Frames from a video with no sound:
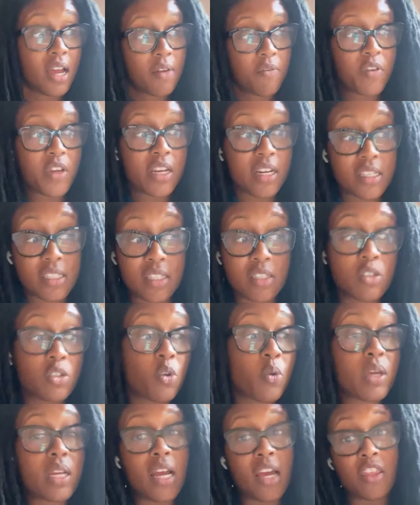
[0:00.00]
Venus is
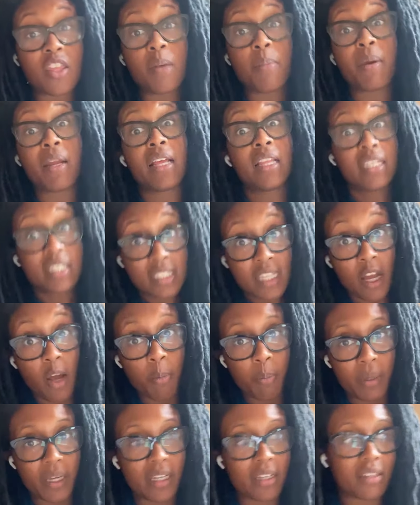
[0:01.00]
doing nothing but at least
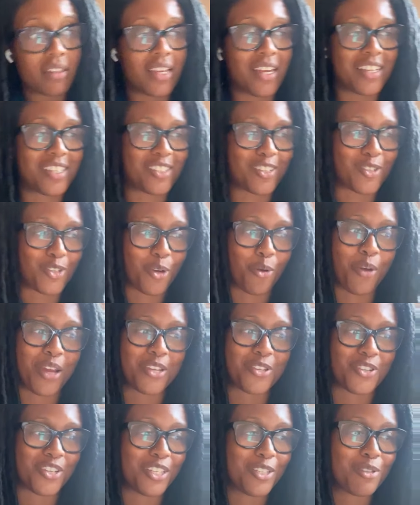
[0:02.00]
helping the
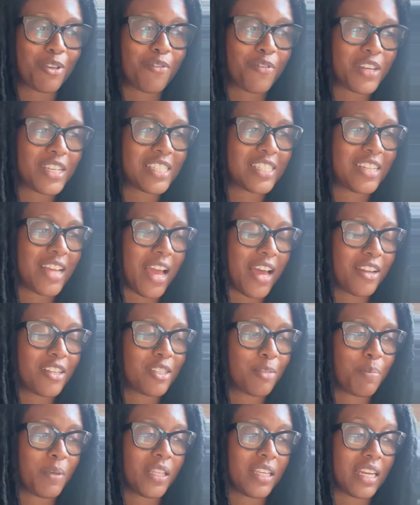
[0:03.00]
situation. There's Venus in
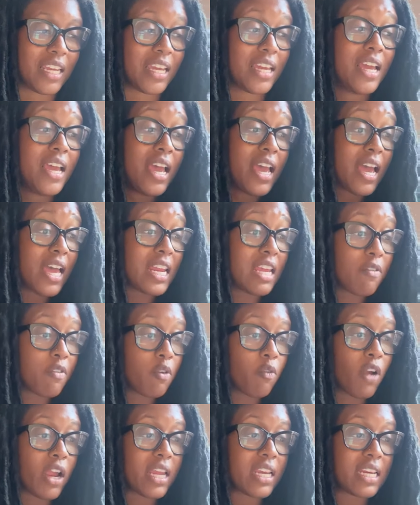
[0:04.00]
adaptability. And
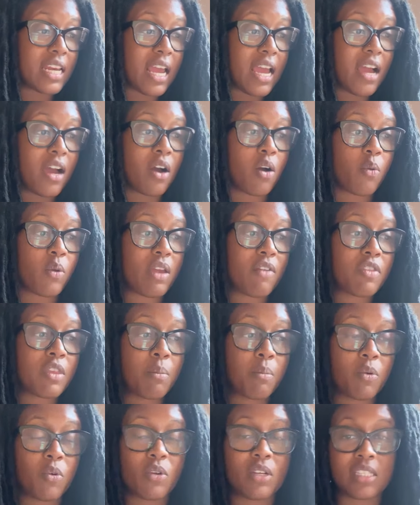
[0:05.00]
even right now, we have the
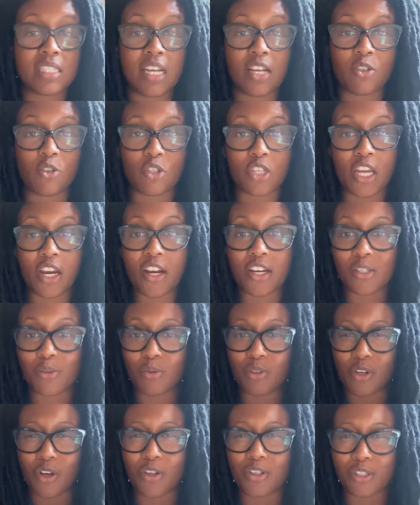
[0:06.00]
moon in Sagittarius,
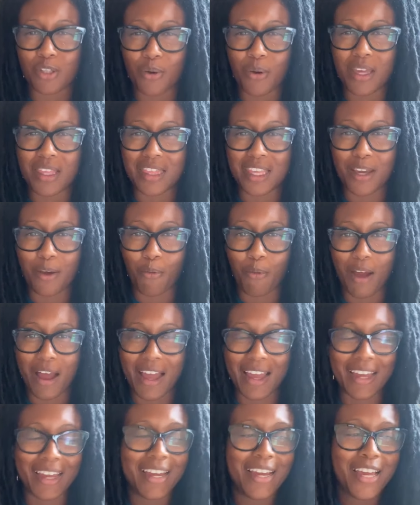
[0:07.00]
which also I think
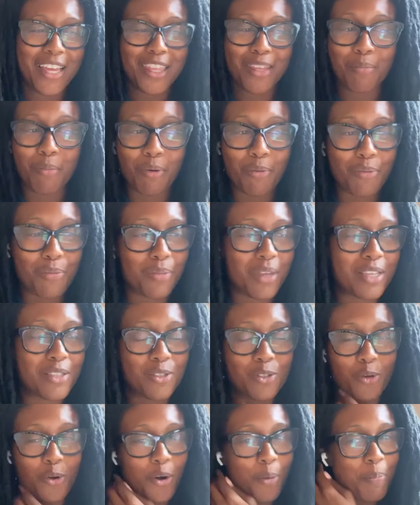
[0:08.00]
why the moon in
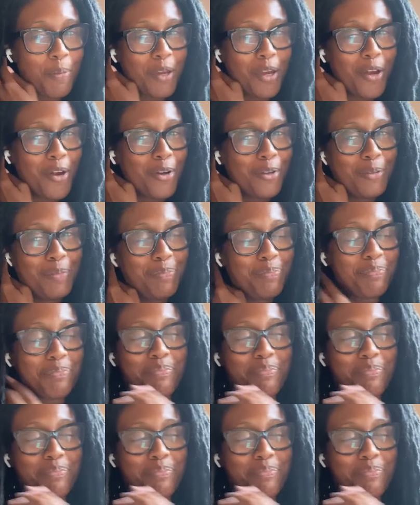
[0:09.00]
Scorpio,